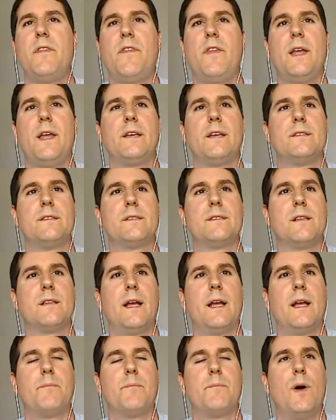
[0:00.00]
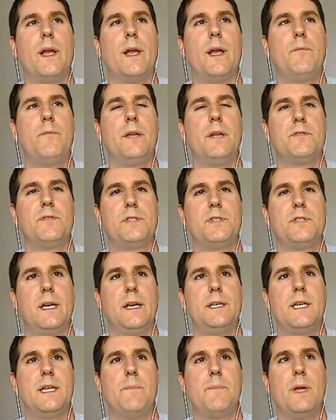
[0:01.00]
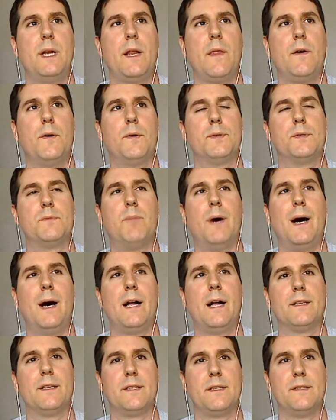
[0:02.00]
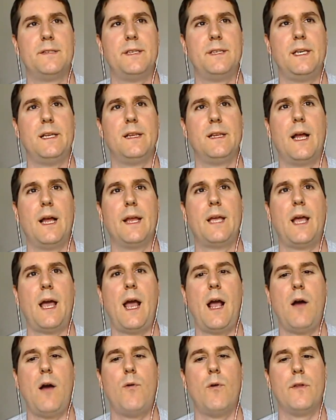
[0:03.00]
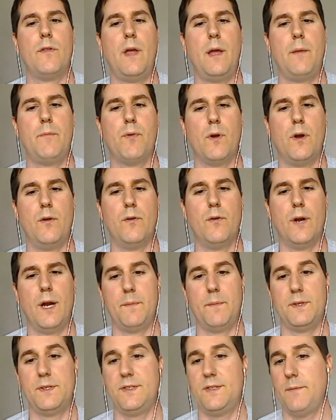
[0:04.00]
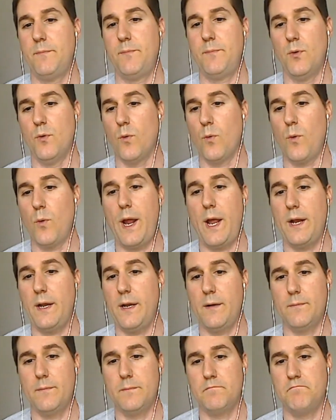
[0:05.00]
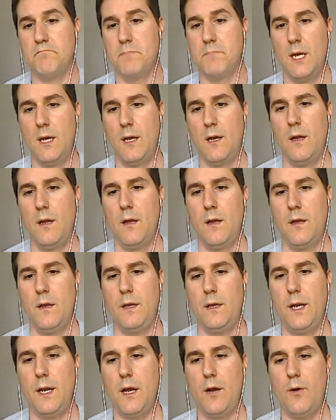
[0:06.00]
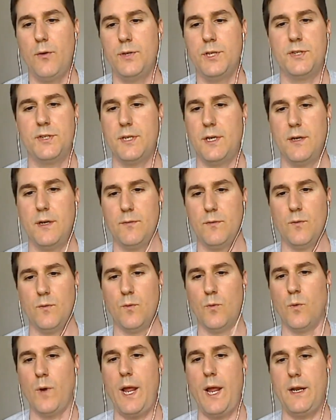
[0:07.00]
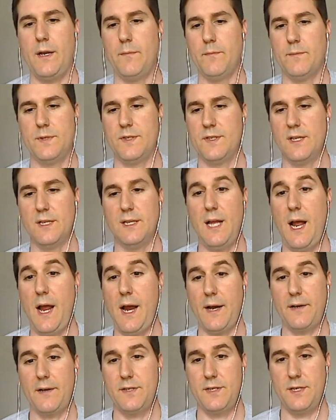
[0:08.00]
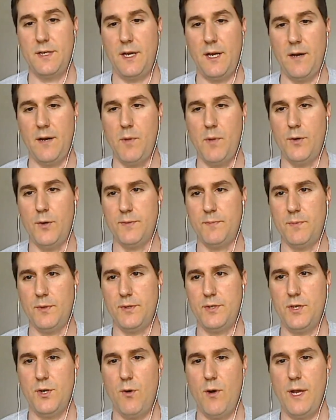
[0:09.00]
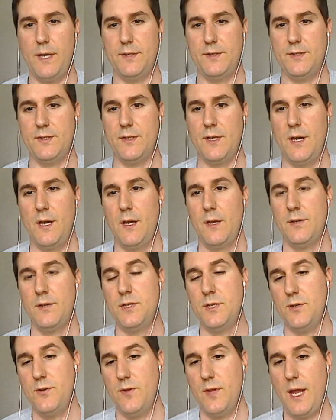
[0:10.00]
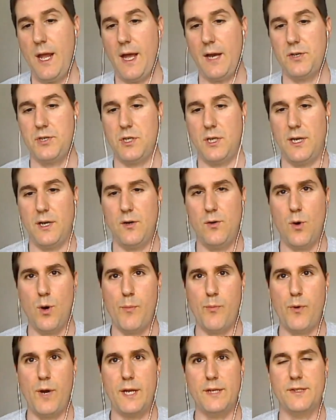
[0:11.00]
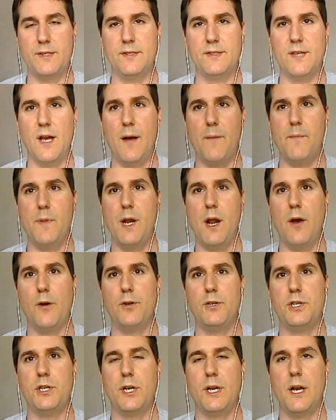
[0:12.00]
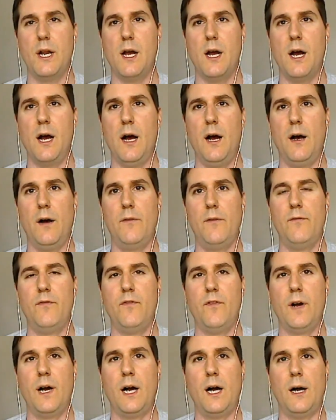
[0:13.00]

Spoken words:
things like, boy, it'd be interesting to dip into those bots and see, like, how are they programmed? Simple, random, just a random select in a multiple choice. Do they actually incorporate some notion of